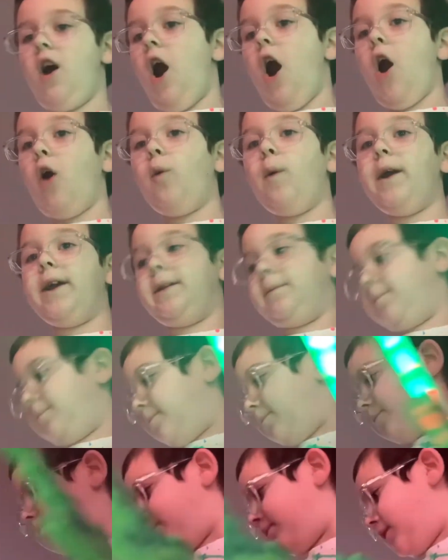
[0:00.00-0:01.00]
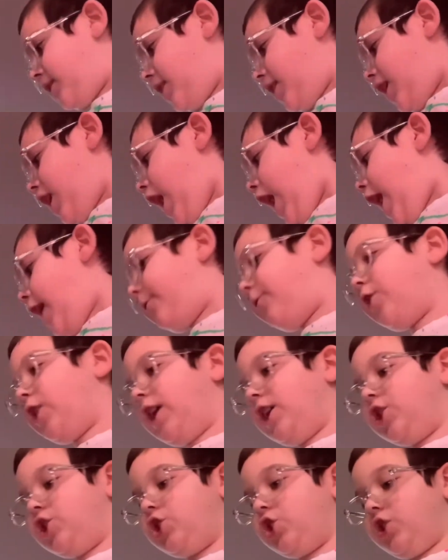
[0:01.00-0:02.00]
Oh, wait. I
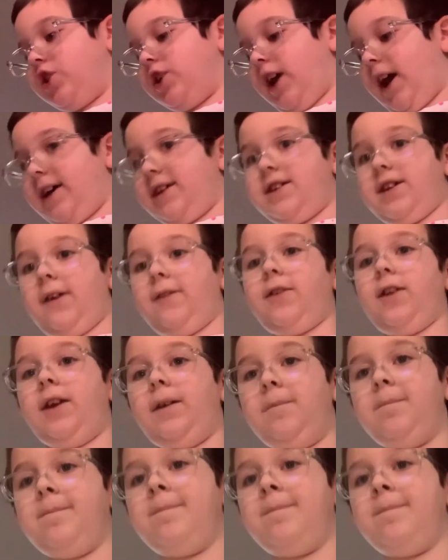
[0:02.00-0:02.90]
forgot to show you guys something.